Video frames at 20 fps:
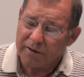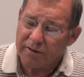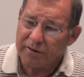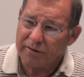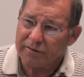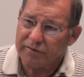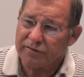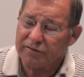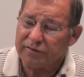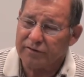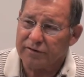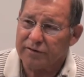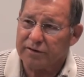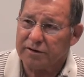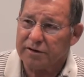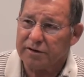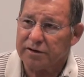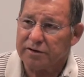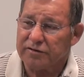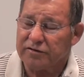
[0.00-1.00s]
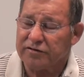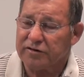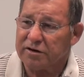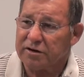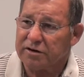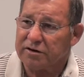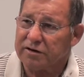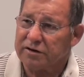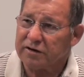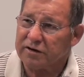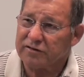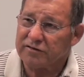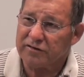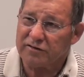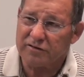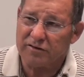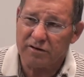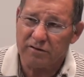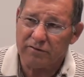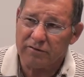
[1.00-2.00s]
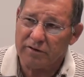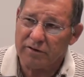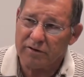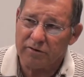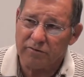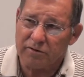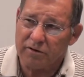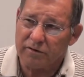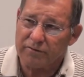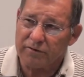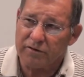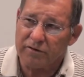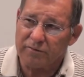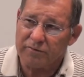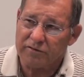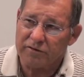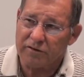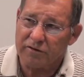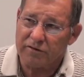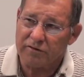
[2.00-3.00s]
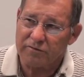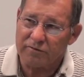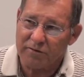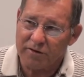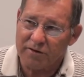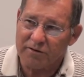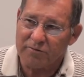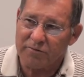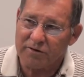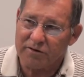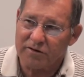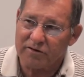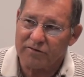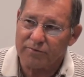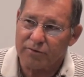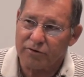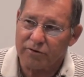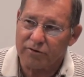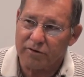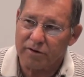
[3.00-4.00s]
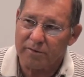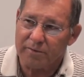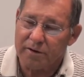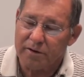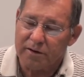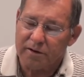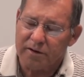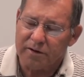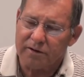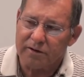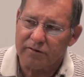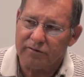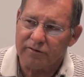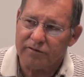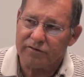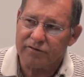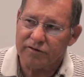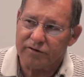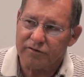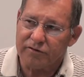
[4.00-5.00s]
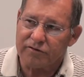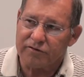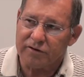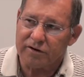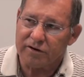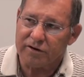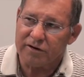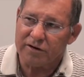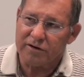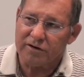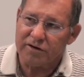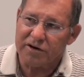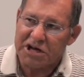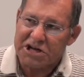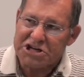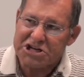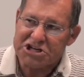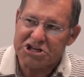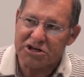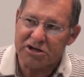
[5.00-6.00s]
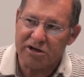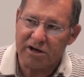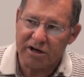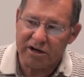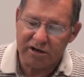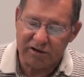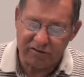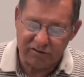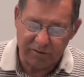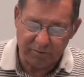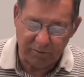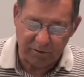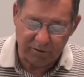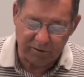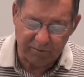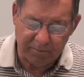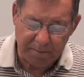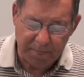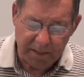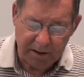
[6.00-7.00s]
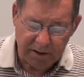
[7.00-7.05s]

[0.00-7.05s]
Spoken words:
The state of Texas did very well for themselves with this program. That was, you know, started in the 1990s, I believe,